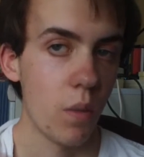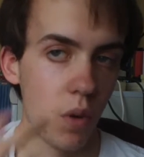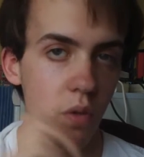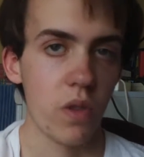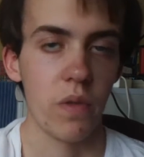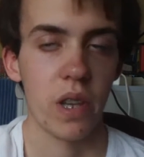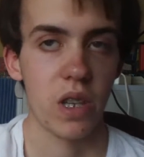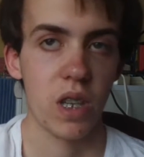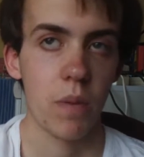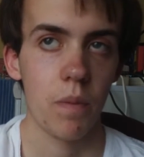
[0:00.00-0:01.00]
when you're in the
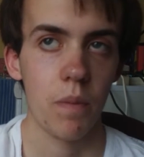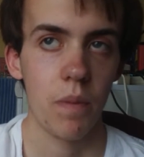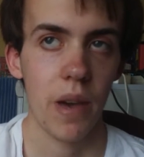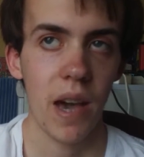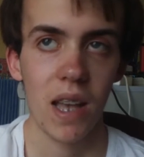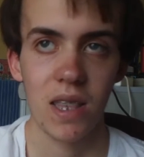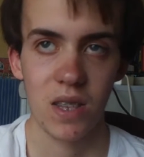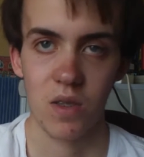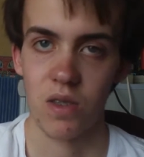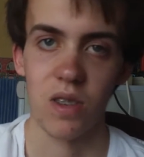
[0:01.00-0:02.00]
relationship, and
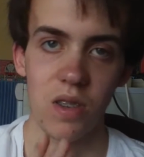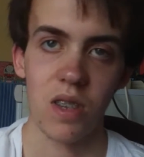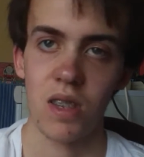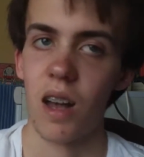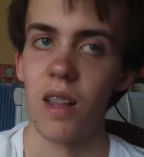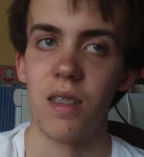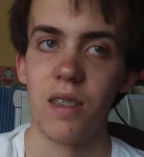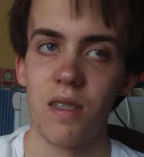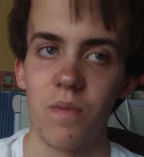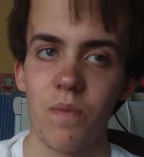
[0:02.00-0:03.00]
it's not just
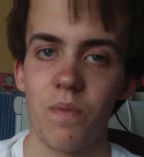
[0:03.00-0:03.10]
silence.